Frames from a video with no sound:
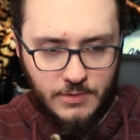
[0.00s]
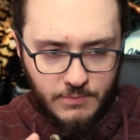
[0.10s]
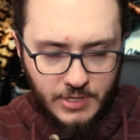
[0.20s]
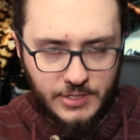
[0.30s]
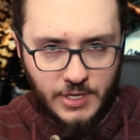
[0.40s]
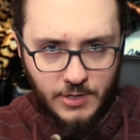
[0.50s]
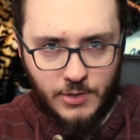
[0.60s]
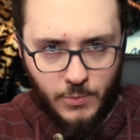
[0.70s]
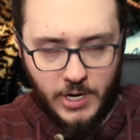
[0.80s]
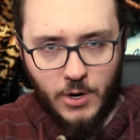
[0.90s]
because
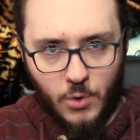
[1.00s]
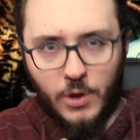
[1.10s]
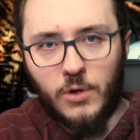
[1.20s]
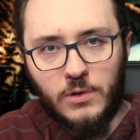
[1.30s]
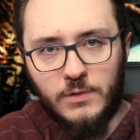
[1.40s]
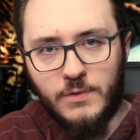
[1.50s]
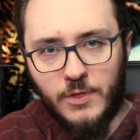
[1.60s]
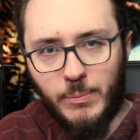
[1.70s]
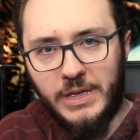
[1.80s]
you want to oil the